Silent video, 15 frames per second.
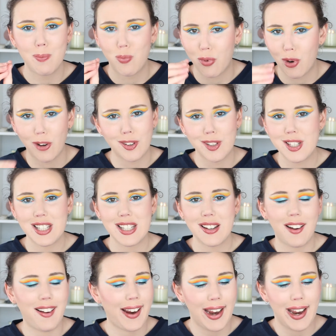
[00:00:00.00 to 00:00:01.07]
bronzy
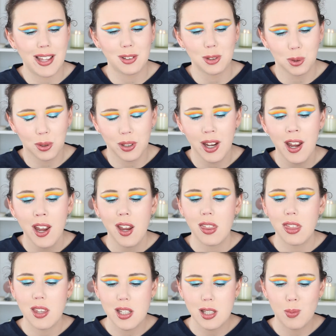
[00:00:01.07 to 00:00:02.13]
eye look
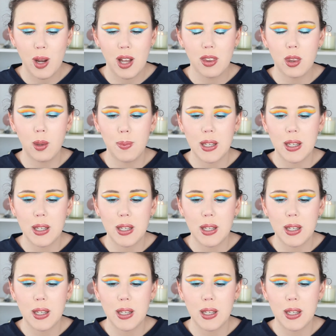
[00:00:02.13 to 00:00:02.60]
this month,